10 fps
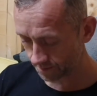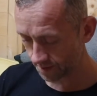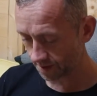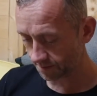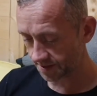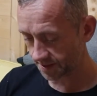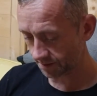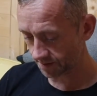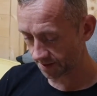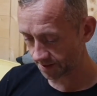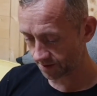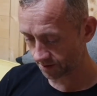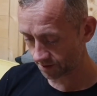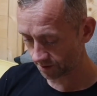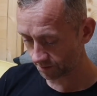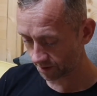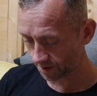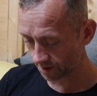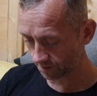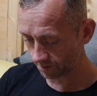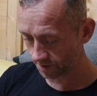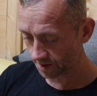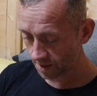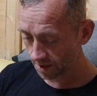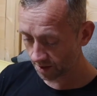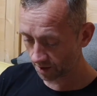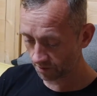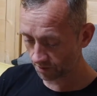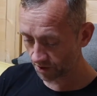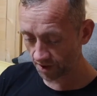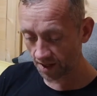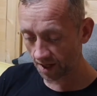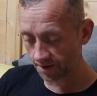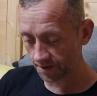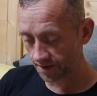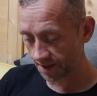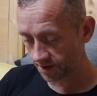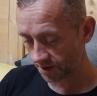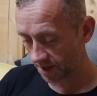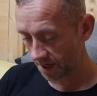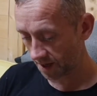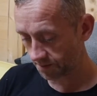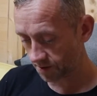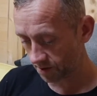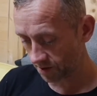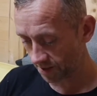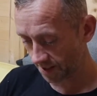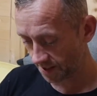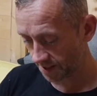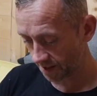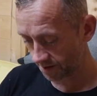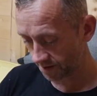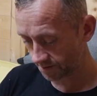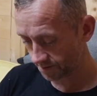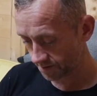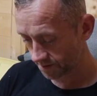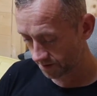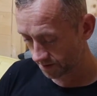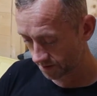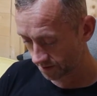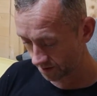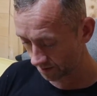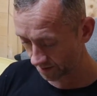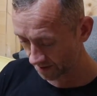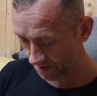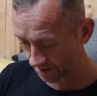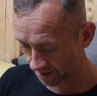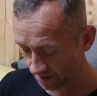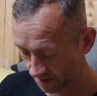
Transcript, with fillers: let me see what this does compared to the other one. The other one done nothing. I've done absolutely nothing. let me see.